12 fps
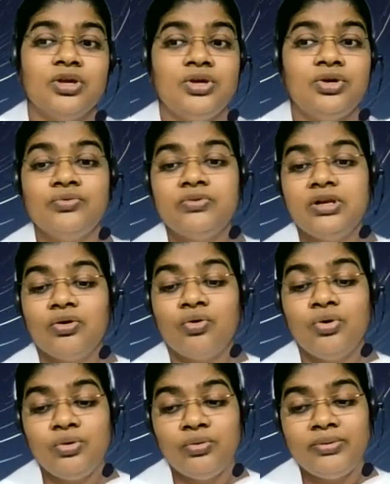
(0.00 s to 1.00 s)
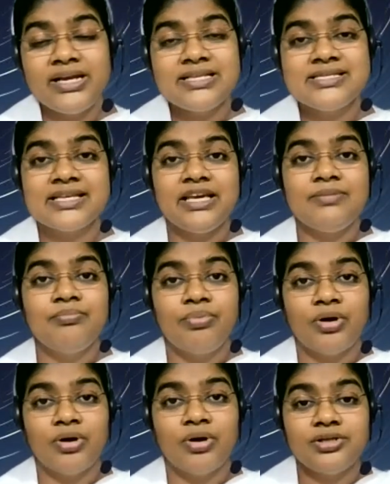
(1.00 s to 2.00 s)
you will always keep
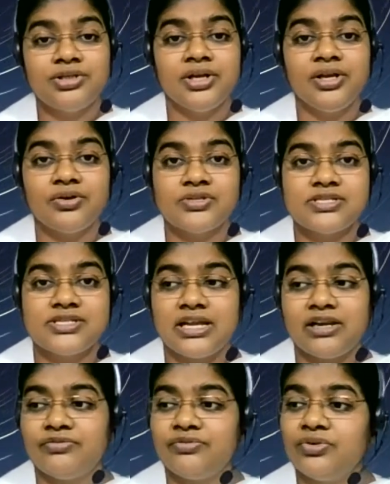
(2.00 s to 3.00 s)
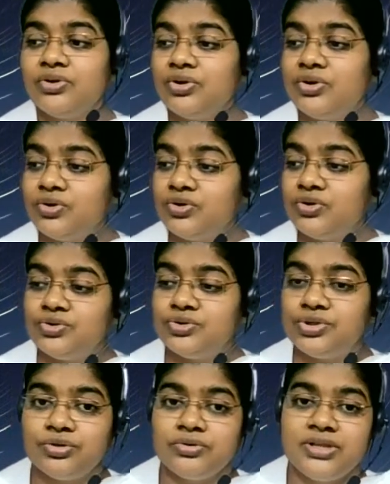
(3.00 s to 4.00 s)
polishing yourself to
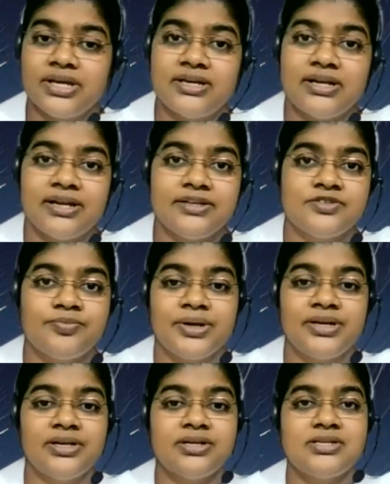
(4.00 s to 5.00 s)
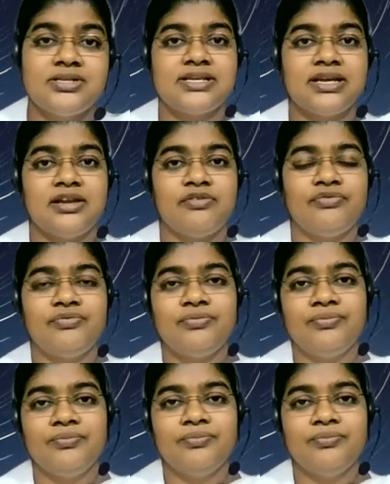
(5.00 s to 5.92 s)
show that expected self,